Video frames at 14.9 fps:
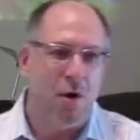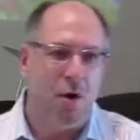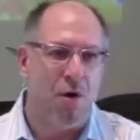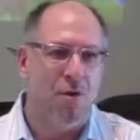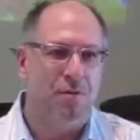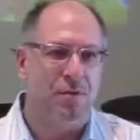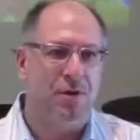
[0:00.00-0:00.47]

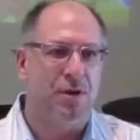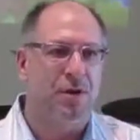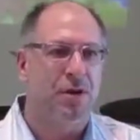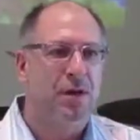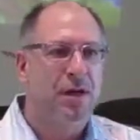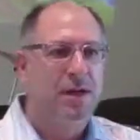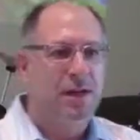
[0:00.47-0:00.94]

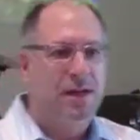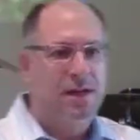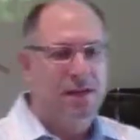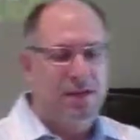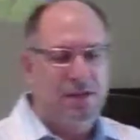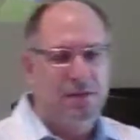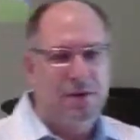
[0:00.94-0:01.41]
over.
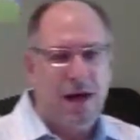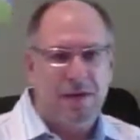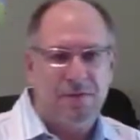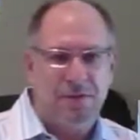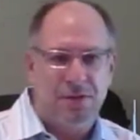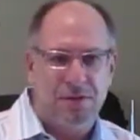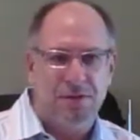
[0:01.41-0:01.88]
You
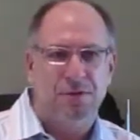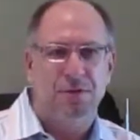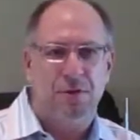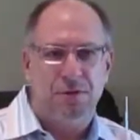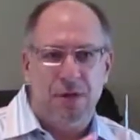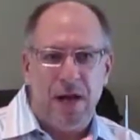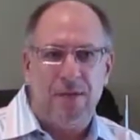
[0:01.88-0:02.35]
have to do,
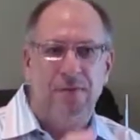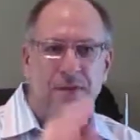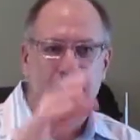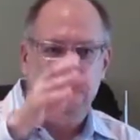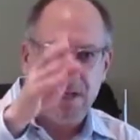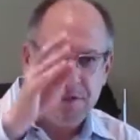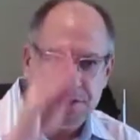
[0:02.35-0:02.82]
Joe, you have
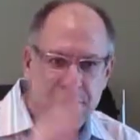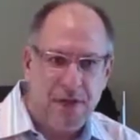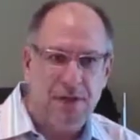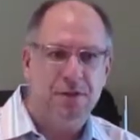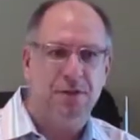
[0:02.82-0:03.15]
to cut your hair a